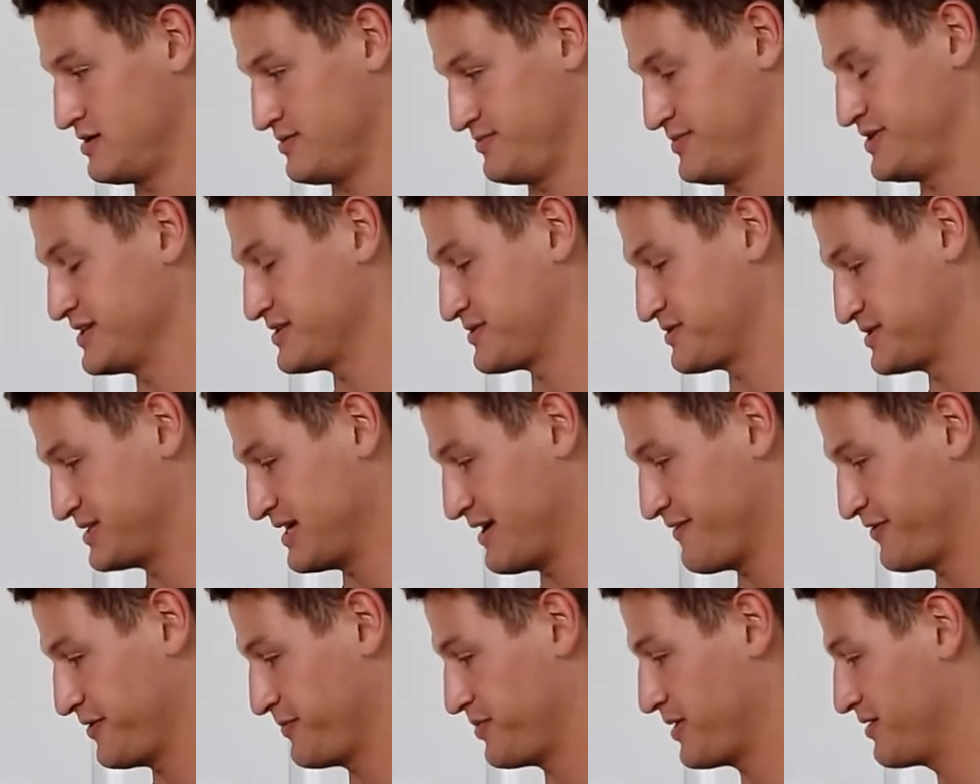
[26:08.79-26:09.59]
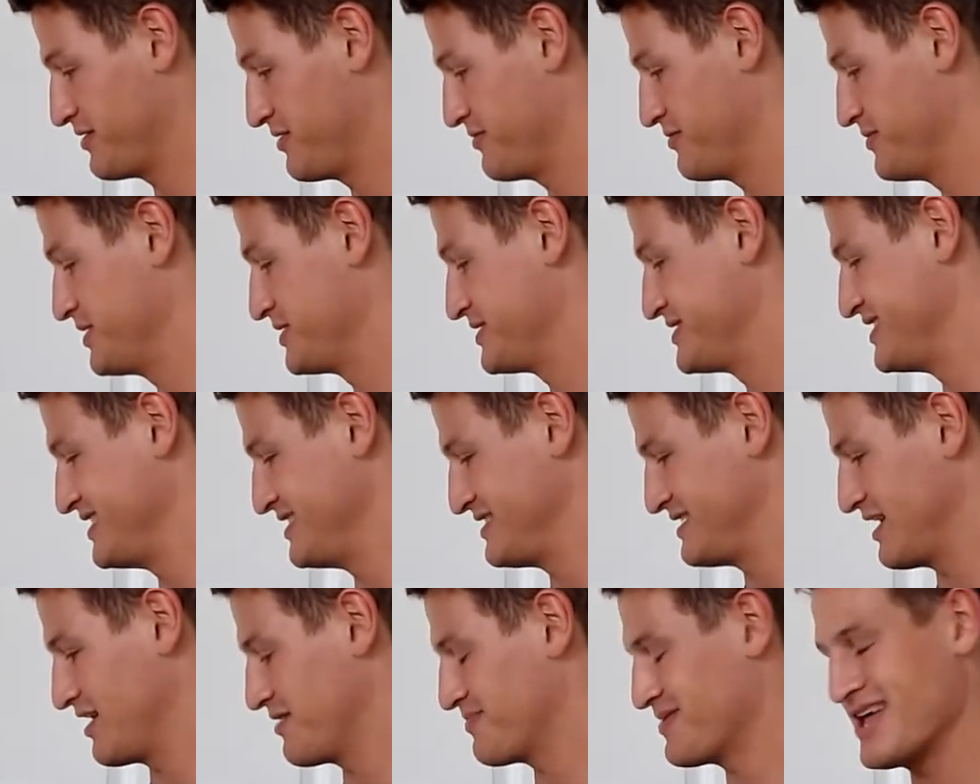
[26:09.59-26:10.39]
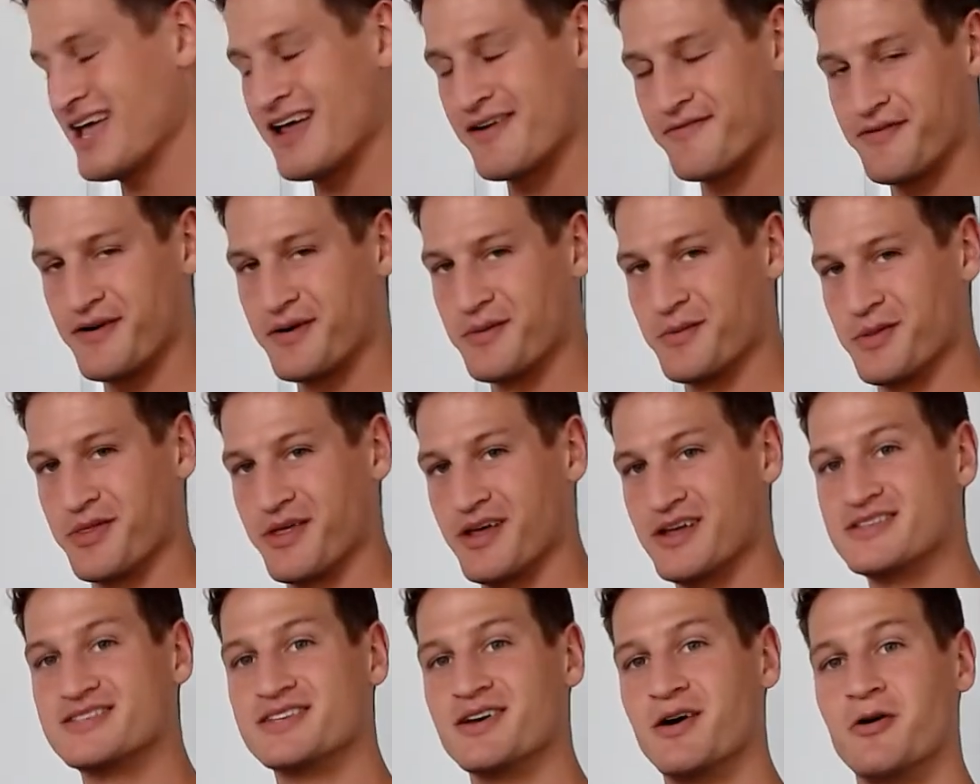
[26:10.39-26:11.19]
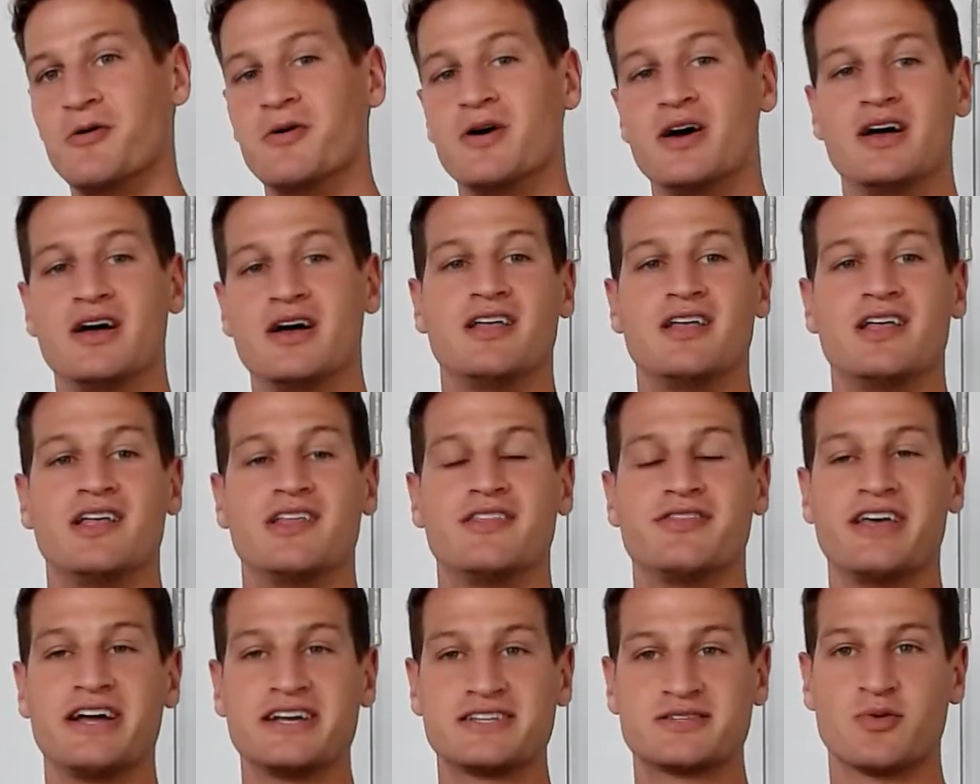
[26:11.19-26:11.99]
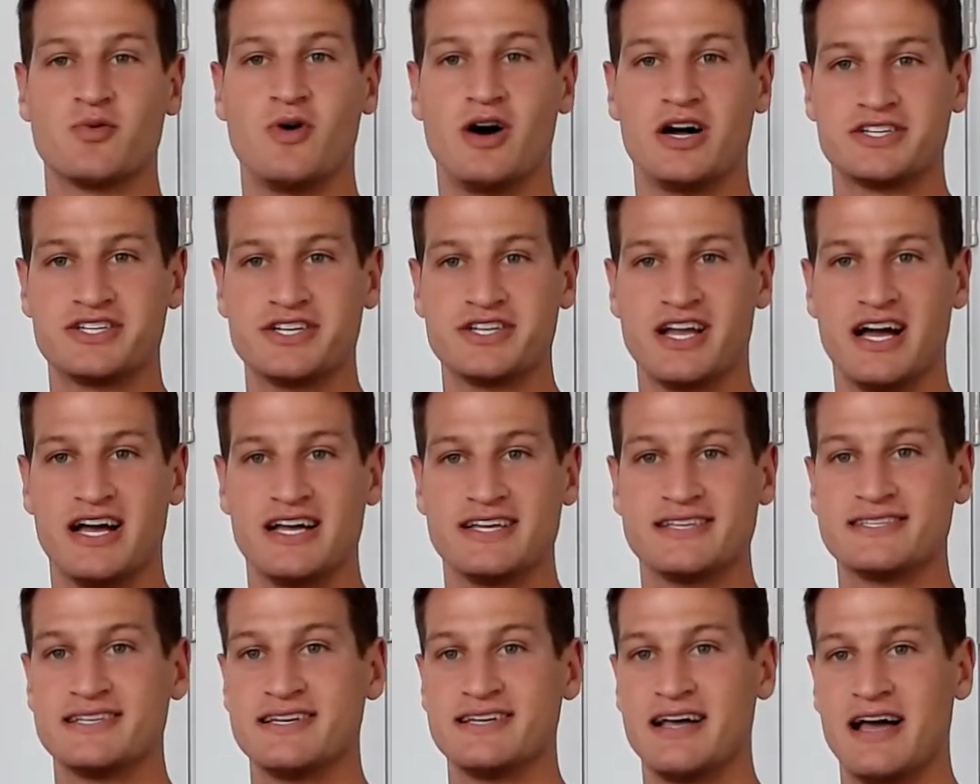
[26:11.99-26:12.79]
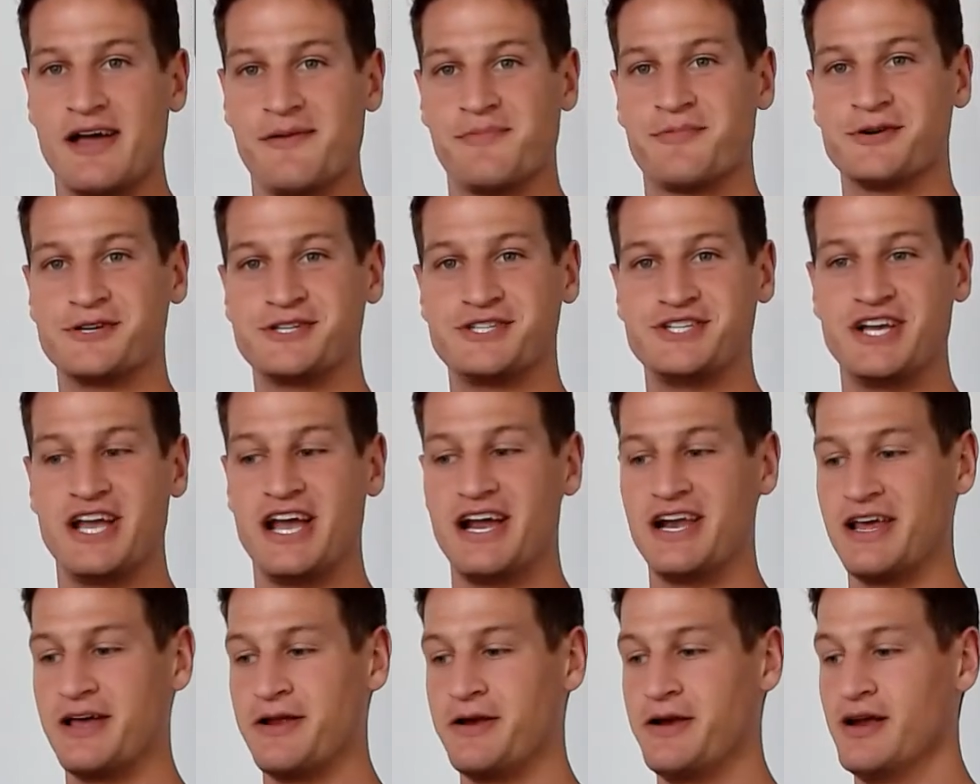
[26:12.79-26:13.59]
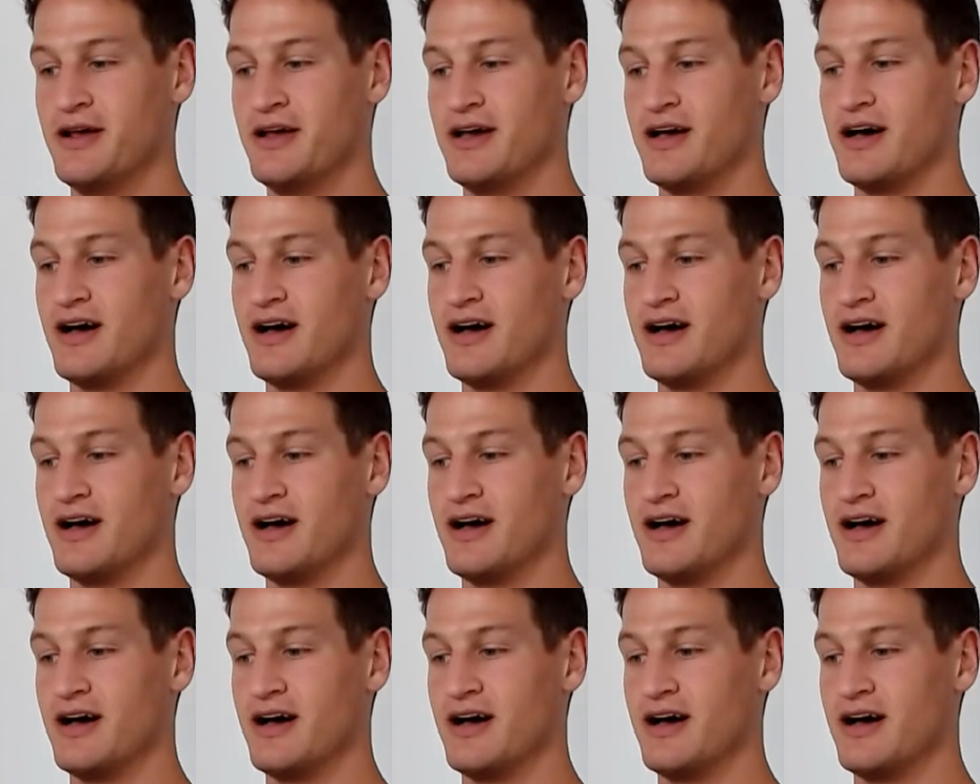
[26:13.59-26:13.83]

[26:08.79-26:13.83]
This was definitely probably the most detailed, but I had fun with it. So thanks for watching, guys. I appreciate it.